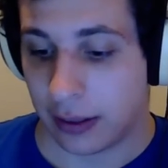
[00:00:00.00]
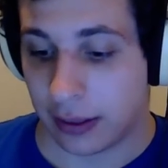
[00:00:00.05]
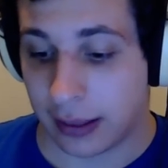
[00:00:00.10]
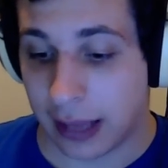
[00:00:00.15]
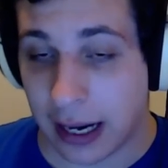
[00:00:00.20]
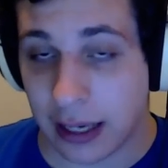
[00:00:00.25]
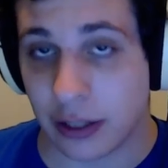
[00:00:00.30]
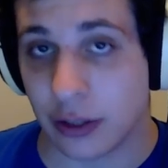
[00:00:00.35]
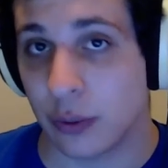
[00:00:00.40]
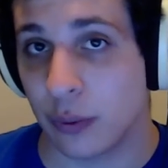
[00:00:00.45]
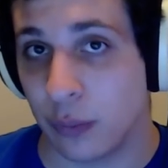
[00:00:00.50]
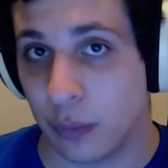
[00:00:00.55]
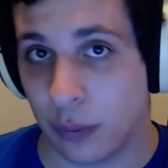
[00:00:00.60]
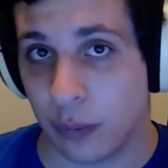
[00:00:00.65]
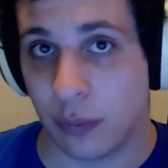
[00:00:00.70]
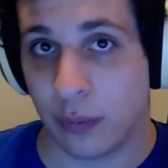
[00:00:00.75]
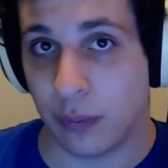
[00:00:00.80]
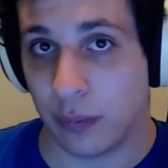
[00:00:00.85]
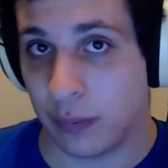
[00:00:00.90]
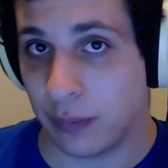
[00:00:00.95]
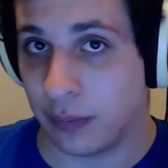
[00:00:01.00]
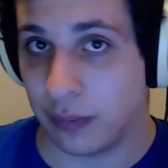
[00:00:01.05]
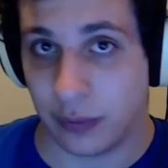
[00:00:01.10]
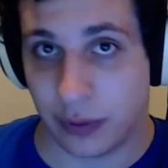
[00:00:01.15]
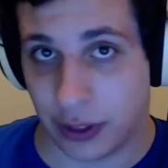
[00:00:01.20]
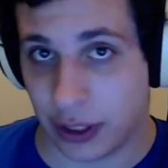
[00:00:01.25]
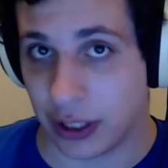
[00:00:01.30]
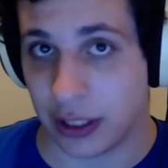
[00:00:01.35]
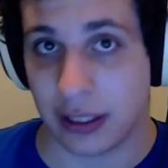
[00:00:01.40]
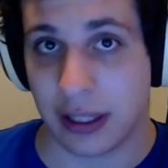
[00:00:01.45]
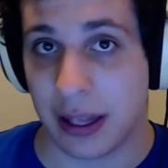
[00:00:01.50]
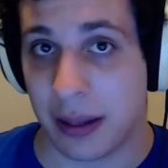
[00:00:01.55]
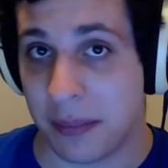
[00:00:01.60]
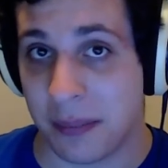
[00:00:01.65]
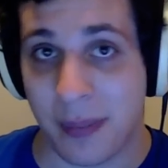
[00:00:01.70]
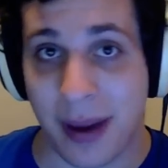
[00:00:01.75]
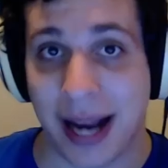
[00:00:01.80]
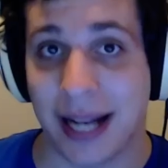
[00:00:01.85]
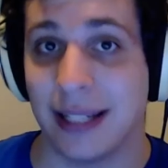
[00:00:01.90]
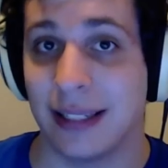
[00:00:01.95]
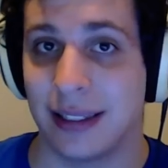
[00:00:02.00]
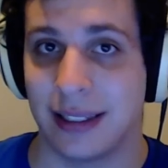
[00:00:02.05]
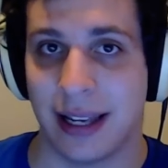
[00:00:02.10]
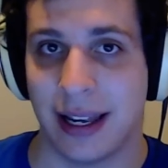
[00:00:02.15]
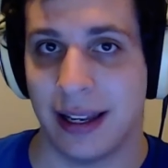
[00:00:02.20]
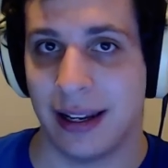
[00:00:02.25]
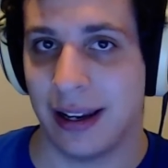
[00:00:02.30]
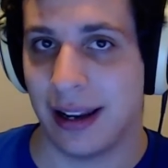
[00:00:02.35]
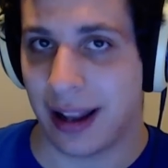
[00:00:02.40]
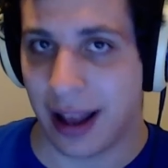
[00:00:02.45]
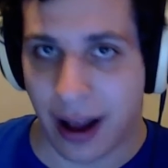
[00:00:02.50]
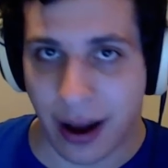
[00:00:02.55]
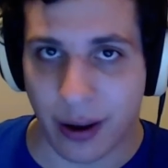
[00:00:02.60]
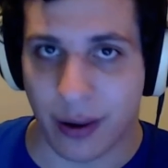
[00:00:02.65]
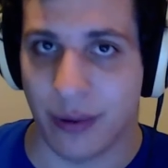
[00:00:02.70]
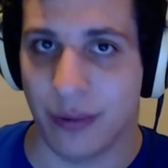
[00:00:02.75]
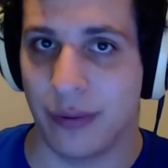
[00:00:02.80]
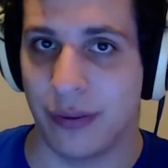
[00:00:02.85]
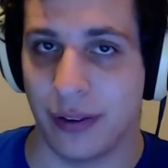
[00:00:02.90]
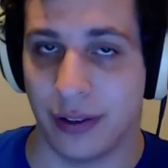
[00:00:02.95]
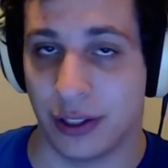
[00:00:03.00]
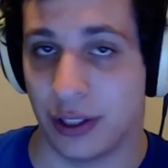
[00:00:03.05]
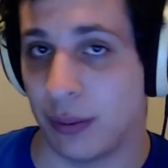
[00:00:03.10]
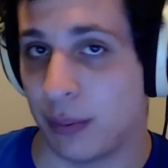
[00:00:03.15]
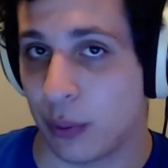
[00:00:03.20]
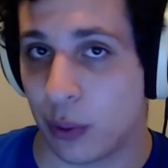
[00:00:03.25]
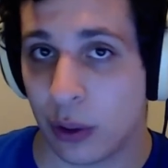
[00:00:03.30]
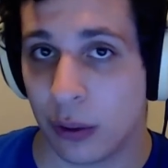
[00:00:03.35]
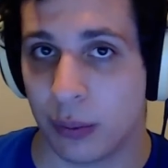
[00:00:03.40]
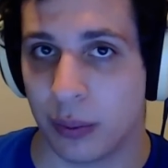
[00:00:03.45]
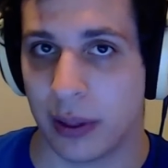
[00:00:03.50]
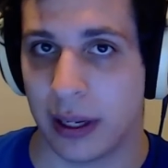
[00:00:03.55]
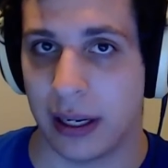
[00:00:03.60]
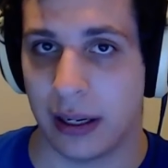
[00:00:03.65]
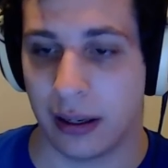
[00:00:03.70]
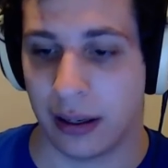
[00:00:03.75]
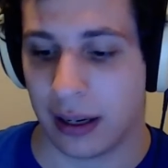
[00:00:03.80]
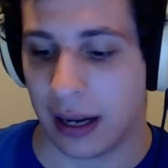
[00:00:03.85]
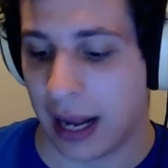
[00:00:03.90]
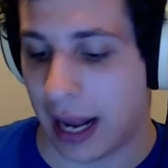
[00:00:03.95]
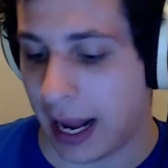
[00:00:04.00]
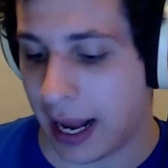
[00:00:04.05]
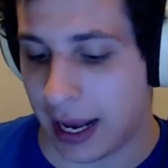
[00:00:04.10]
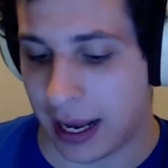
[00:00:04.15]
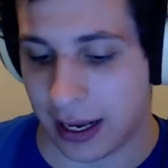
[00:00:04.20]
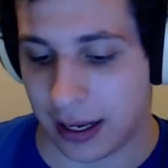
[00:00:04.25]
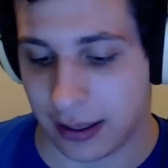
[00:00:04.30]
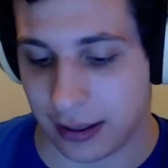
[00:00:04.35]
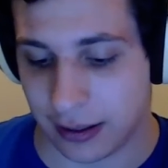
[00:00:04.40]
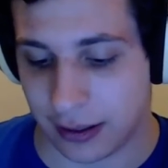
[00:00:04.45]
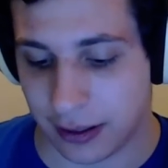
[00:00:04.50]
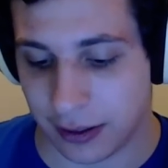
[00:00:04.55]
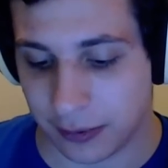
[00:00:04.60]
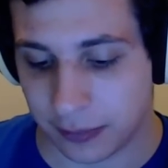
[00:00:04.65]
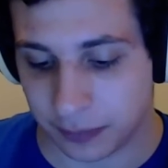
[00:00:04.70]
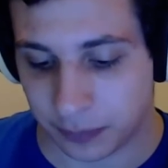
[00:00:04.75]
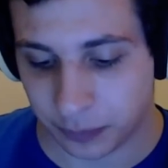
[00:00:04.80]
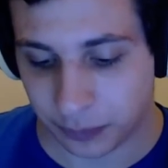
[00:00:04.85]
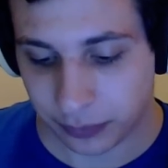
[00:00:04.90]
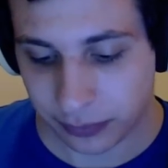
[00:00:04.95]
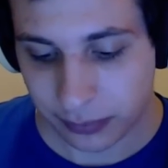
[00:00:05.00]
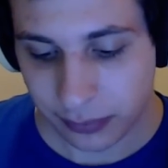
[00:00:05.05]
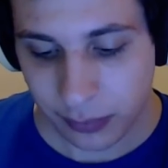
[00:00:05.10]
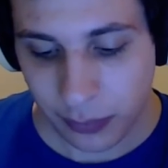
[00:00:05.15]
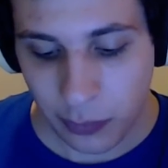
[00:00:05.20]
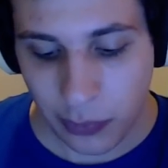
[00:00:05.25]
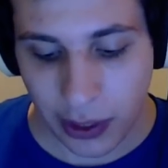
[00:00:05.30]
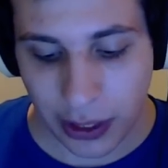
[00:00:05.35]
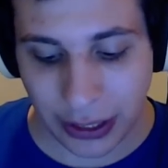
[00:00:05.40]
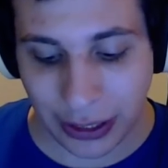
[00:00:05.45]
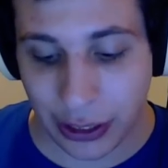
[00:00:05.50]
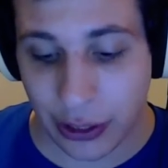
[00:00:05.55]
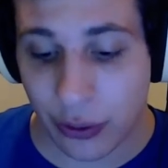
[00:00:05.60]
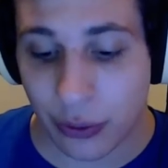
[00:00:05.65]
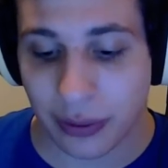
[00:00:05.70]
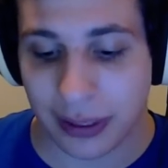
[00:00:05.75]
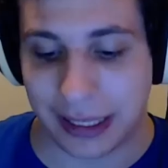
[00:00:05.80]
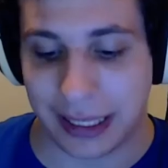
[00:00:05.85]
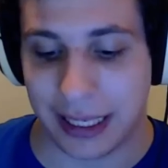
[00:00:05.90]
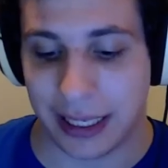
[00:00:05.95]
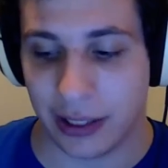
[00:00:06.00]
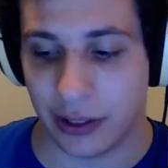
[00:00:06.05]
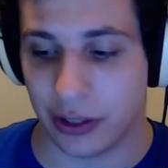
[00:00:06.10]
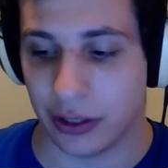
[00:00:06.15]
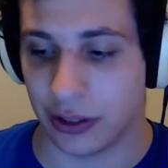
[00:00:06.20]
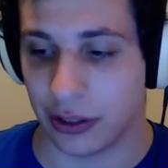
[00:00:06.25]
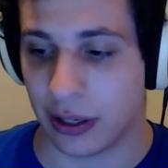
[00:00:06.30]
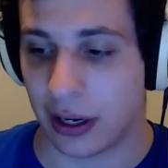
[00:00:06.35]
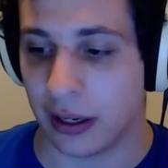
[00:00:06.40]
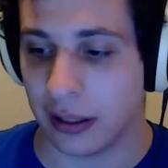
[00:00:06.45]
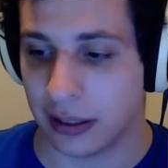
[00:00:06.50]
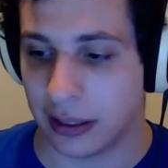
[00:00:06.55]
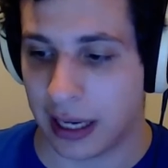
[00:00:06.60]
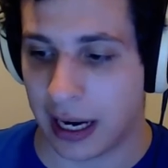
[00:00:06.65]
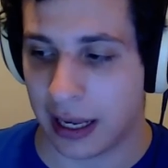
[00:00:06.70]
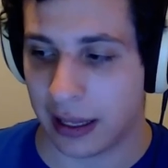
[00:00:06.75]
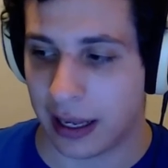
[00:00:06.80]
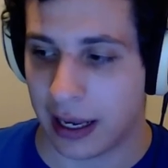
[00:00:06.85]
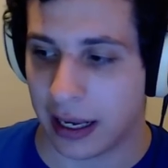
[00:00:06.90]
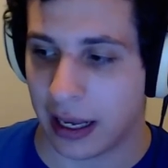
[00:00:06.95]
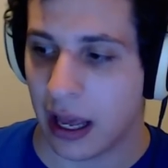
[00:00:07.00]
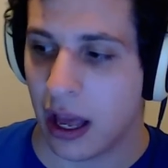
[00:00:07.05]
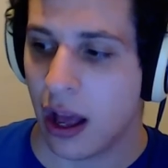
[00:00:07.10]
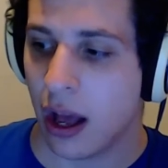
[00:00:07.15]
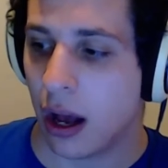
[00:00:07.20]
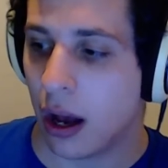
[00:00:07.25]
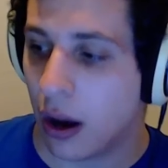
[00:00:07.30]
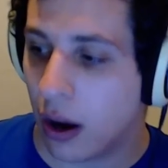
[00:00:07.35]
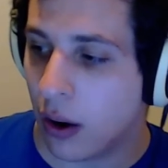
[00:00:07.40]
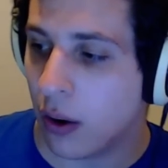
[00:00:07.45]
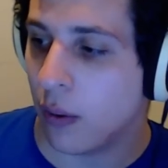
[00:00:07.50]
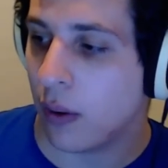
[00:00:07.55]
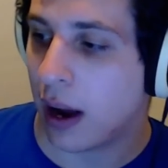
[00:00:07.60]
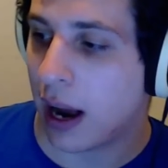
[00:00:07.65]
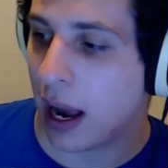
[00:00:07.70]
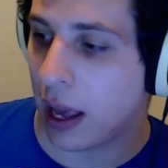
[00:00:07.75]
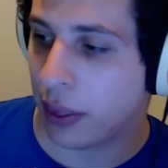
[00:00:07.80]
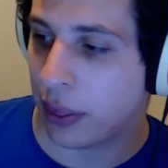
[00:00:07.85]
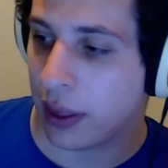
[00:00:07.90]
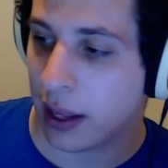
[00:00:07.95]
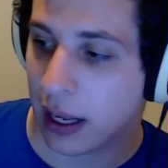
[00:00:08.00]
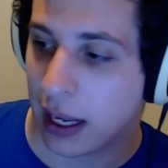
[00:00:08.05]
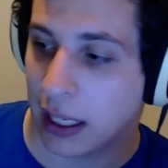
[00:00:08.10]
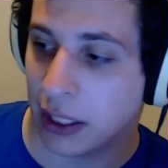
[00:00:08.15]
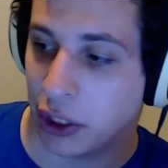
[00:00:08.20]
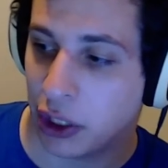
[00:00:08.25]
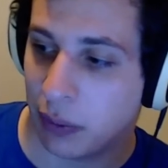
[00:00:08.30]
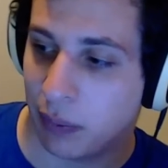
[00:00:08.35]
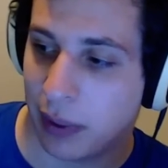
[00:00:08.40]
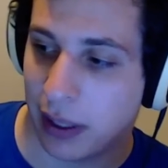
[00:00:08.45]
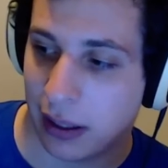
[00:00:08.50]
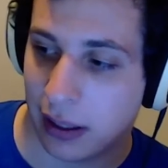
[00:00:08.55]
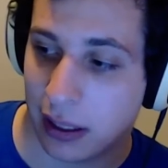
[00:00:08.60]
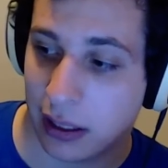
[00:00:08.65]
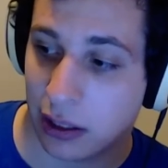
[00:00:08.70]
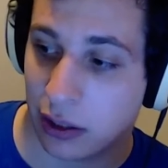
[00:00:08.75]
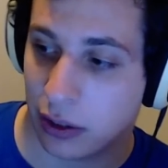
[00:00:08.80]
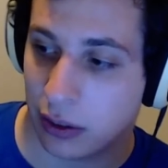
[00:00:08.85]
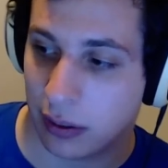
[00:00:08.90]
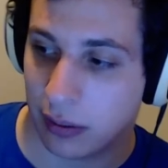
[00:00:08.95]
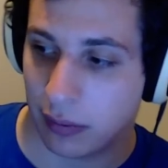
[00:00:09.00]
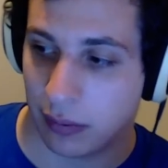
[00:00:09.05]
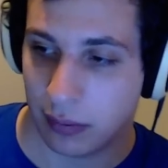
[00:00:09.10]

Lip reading: That's just the mindset of a support player. And you don't need to start saying like, oh, I think I should be this